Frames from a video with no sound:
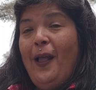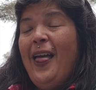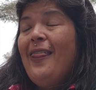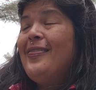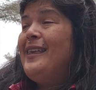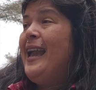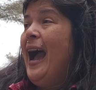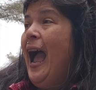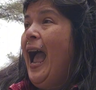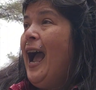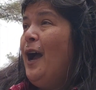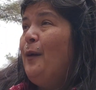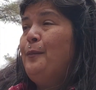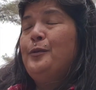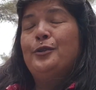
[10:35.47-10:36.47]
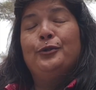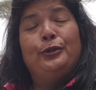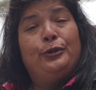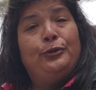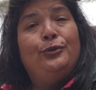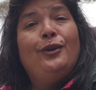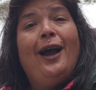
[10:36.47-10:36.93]
The
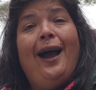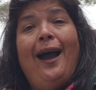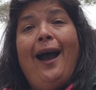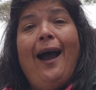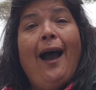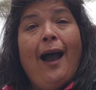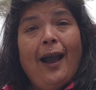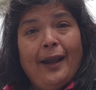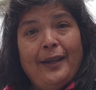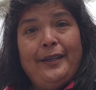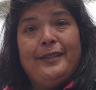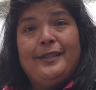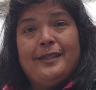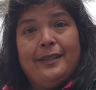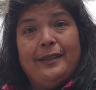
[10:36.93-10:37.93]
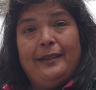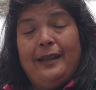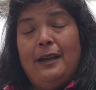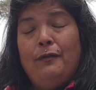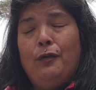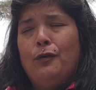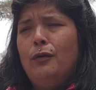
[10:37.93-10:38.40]
absolute highest
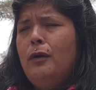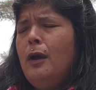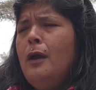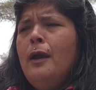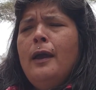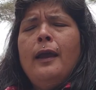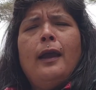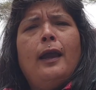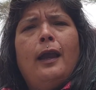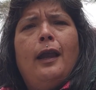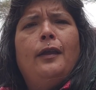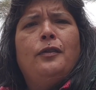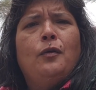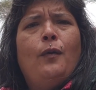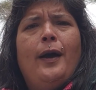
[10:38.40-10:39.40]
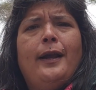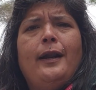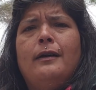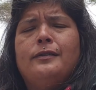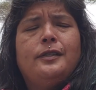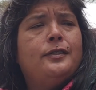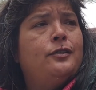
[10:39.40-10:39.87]
level. And the White
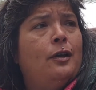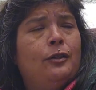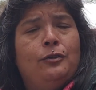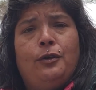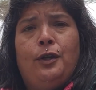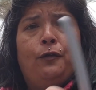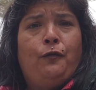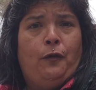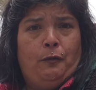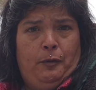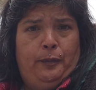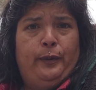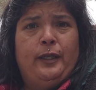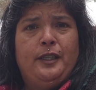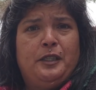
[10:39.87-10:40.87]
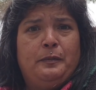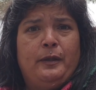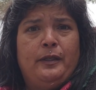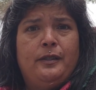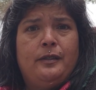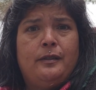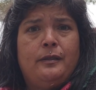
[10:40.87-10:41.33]
House is not looking for
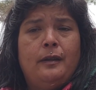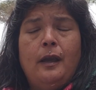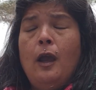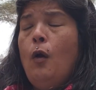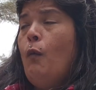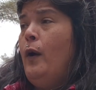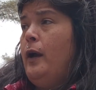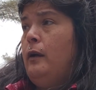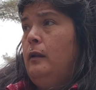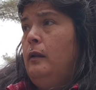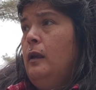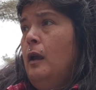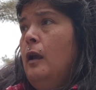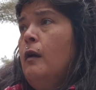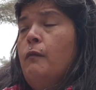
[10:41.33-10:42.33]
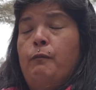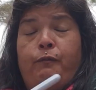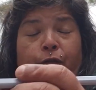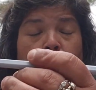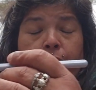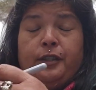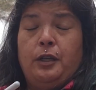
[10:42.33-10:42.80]
replacements. Well,
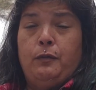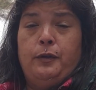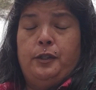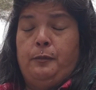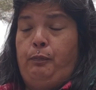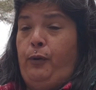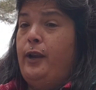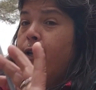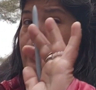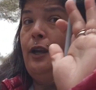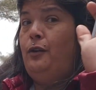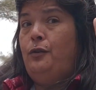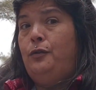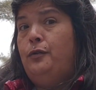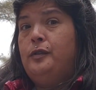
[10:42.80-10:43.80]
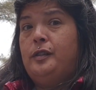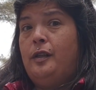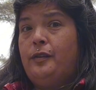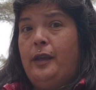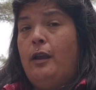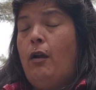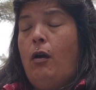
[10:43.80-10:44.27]
first there was the breaking news that
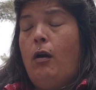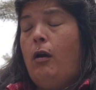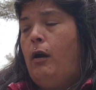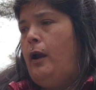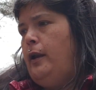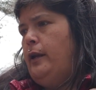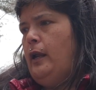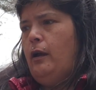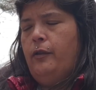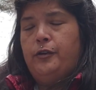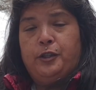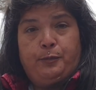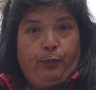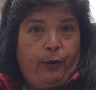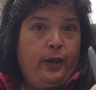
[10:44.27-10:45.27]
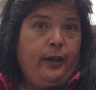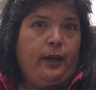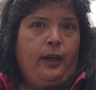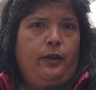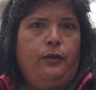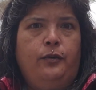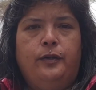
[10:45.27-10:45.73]
they are, and now there's breaking
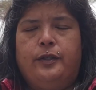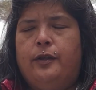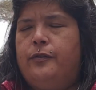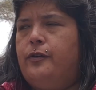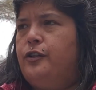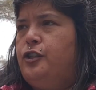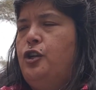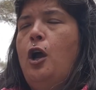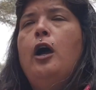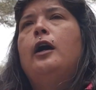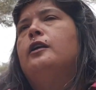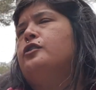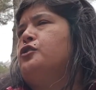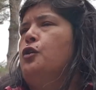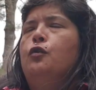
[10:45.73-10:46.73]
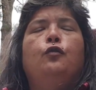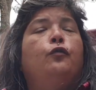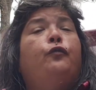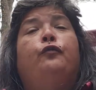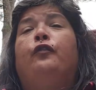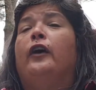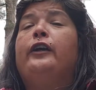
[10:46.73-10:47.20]
news that there's not, so who
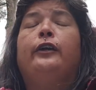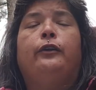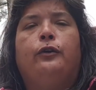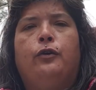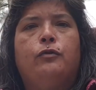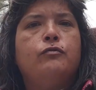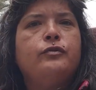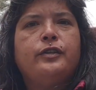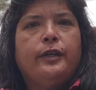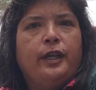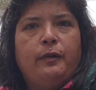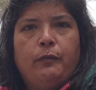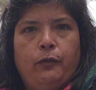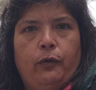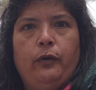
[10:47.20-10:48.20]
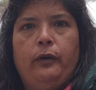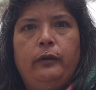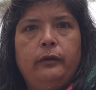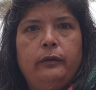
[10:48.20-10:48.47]
fucking knows anymore?